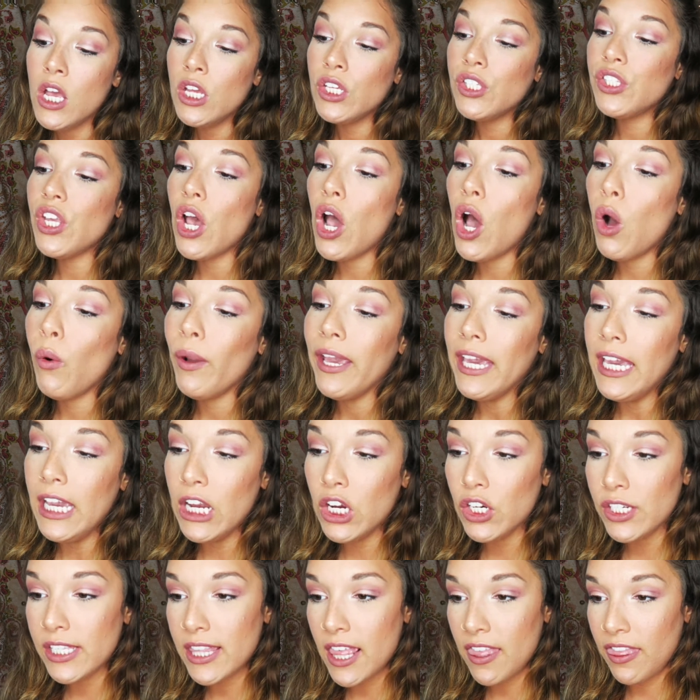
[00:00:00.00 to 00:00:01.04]
So
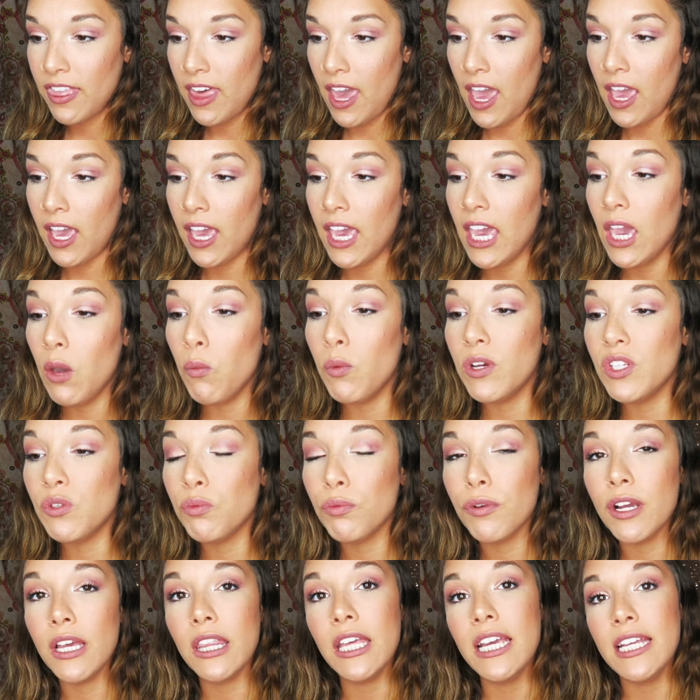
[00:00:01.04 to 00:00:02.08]
here's the thing. It was
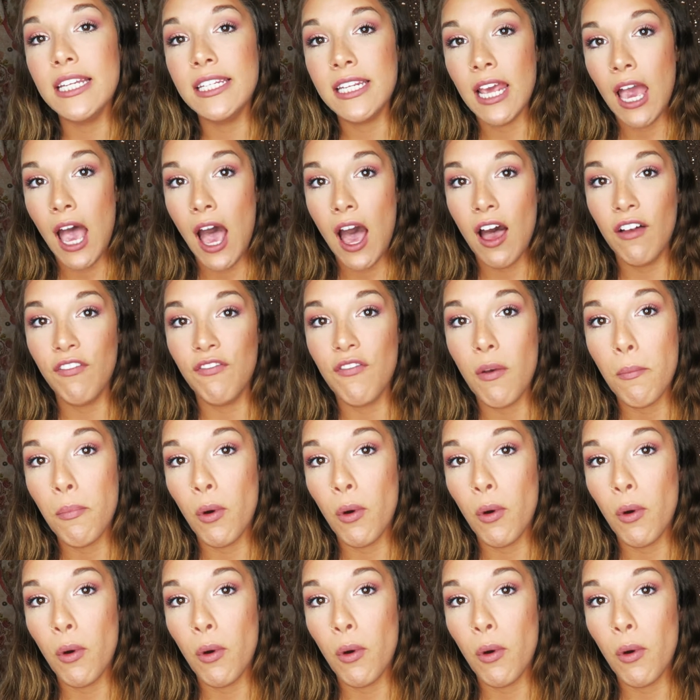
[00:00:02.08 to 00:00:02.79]
really tough,